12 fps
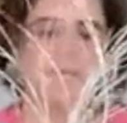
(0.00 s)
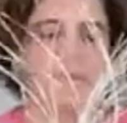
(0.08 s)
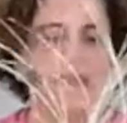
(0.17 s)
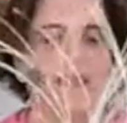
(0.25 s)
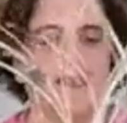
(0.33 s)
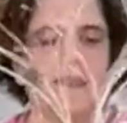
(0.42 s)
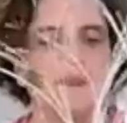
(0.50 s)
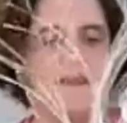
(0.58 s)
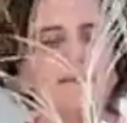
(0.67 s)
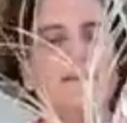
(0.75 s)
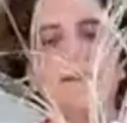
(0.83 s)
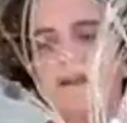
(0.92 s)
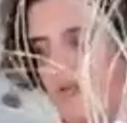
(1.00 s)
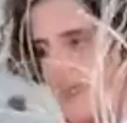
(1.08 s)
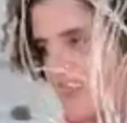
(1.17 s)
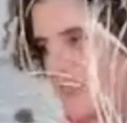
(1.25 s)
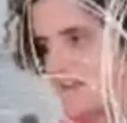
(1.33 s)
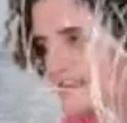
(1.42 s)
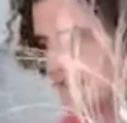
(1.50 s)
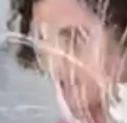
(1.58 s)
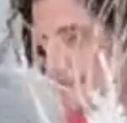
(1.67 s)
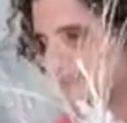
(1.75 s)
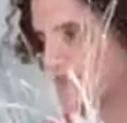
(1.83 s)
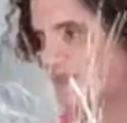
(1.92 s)
And
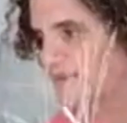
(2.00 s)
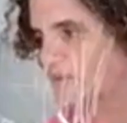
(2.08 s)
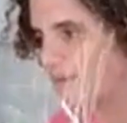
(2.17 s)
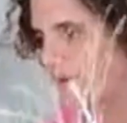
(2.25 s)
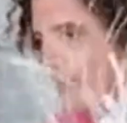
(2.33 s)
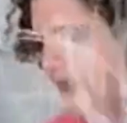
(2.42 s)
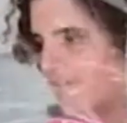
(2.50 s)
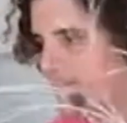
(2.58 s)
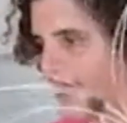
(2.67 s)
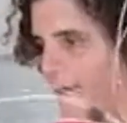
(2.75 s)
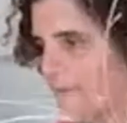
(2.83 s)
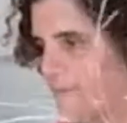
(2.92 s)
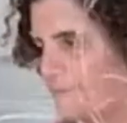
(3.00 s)
this is what we have now.